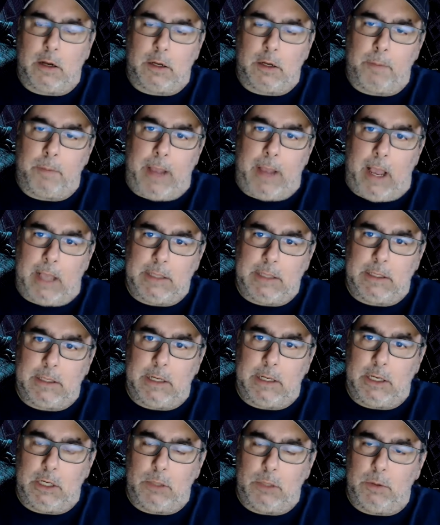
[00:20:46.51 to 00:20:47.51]

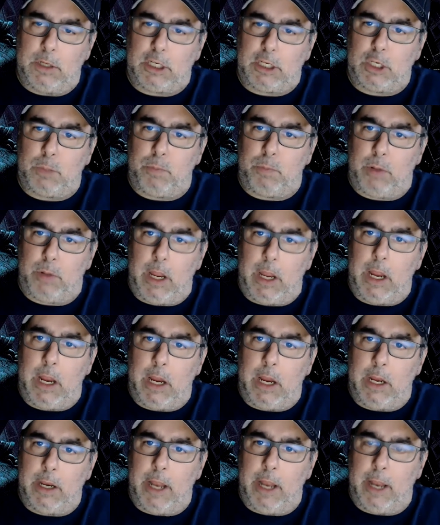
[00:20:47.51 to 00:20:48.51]
capacity to
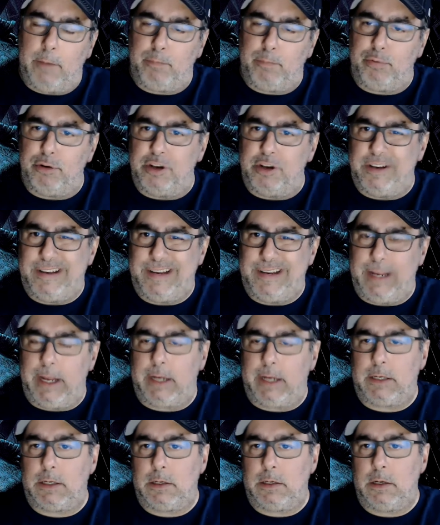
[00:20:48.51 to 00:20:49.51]
explain and
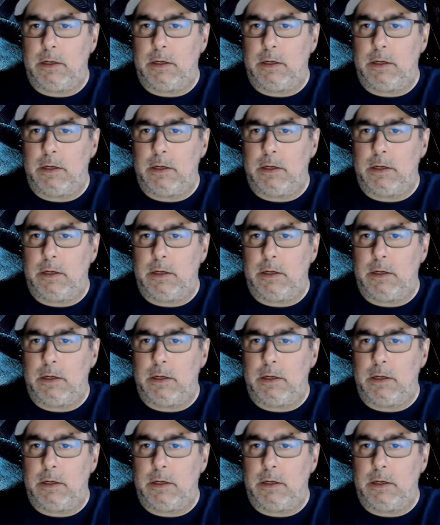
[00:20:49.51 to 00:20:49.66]
predict